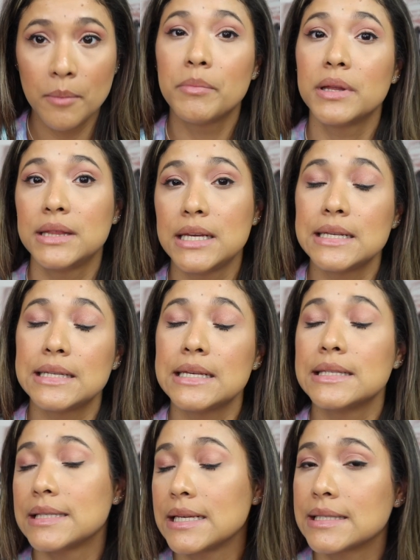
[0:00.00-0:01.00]
but this
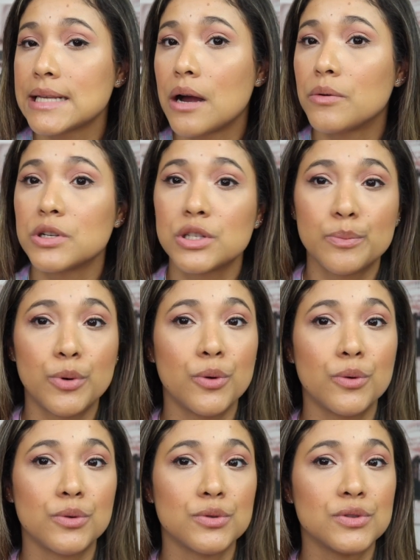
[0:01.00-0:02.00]
is six hours
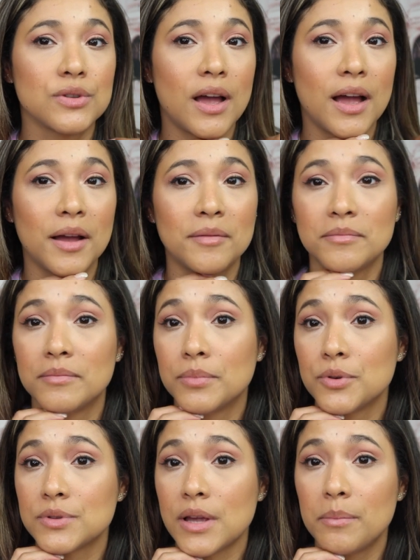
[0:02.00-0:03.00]
post um,
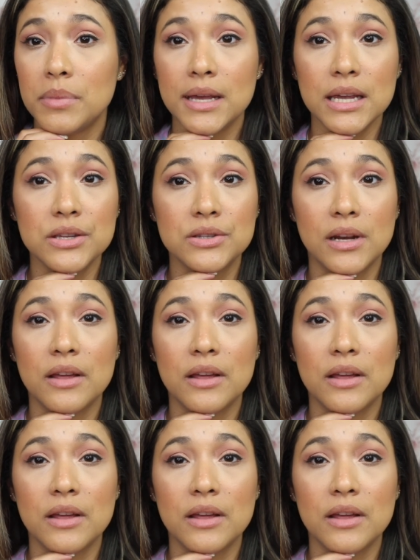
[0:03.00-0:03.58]
post application.